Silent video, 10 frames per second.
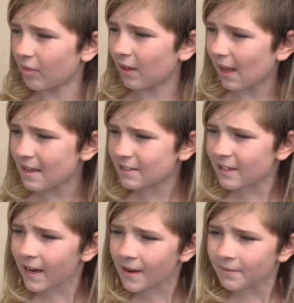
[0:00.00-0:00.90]
of the class
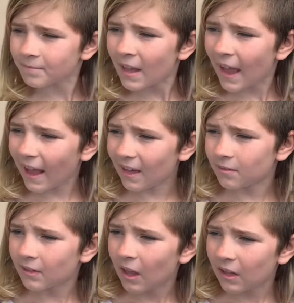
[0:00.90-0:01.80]
did it,
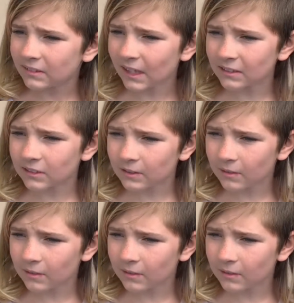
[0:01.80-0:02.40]
and since